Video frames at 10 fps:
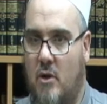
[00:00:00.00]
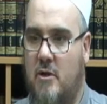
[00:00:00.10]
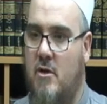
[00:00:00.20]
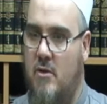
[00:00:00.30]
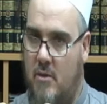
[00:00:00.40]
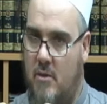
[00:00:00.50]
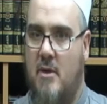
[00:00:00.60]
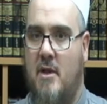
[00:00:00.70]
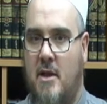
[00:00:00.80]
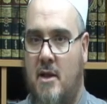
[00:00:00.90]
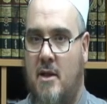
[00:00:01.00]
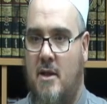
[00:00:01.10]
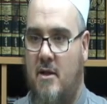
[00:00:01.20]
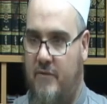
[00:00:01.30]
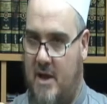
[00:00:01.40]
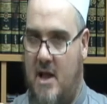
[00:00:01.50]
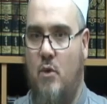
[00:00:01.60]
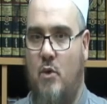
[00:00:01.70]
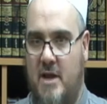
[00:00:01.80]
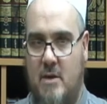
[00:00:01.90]
Although
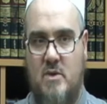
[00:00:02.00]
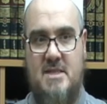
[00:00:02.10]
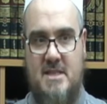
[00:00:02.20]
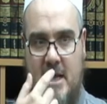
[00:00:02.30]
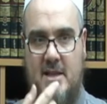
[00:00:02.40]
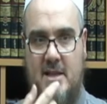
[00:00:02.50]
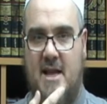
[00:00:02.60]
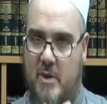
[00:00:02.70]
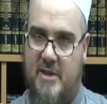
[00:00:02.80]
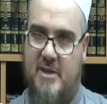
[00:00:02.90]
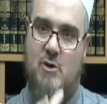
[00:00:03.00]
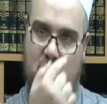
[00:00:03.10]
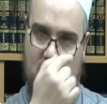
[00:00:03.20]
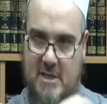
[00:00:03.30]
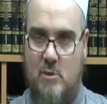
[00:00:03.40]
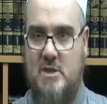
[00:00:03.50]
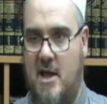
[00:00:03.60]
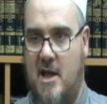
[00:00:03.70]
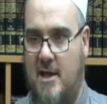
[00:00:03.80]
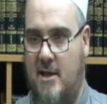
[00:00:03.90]
Fir'aun, he was saying that, but he knows he was
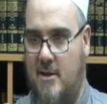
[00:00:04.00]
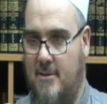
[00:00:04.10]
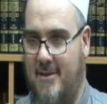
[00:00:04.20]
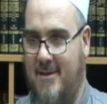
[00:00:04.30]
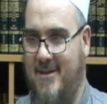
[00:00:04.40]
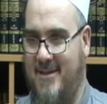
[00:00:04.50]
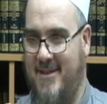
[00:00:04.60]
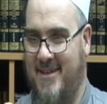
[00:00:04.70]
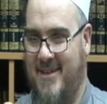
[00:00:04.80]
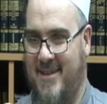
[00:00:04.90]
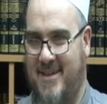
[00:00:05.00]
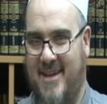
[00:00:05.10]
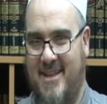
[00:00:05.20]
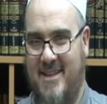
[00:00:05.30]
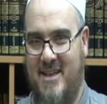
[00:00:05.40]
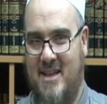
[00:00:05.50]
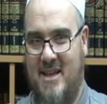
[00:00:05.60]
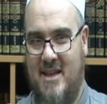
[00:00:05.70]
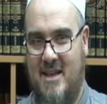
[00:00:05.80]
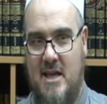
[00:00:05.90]
lying. Right?
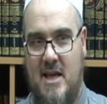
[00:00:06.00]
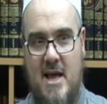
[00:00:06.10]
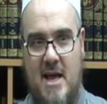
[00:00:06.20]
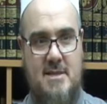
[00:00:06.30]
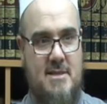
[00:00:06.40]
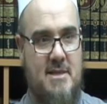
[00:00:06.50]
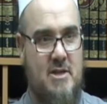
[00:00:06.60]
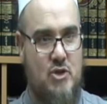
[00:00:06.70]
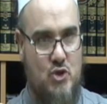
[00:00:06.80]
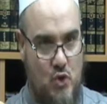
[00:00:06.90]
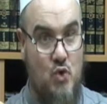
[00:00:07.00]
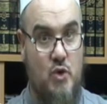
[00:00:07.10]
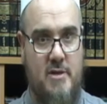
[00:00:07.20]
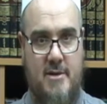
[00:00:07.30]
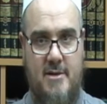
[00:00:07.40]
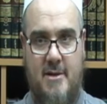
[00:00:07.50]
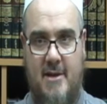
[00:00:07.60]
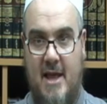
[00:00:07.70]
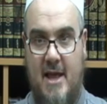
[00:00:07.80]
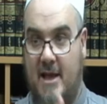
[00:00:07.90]
He has juhud,
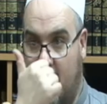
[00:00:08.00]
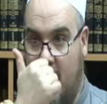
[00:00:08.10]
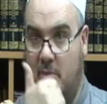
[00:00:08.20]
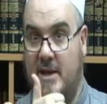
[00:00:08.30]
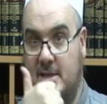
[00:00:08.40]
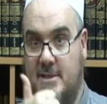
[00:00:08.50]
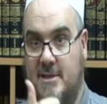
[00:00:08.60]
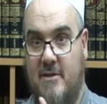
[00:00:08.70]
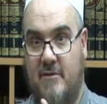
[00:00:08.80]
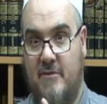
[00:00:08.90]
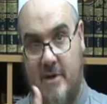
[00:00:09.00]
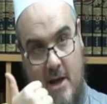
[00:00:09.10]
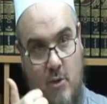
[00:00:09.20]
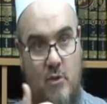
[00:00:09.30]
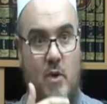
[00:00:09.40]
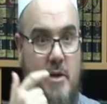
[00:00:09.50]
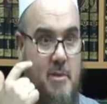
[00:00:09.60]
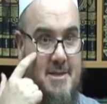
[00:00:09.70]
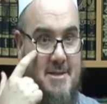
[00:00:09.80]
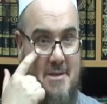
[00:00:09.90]
like Iblis, Fir'aun wa
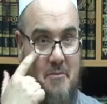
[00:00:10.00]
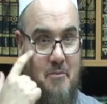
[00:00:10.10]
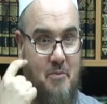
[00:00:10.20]
Iblis.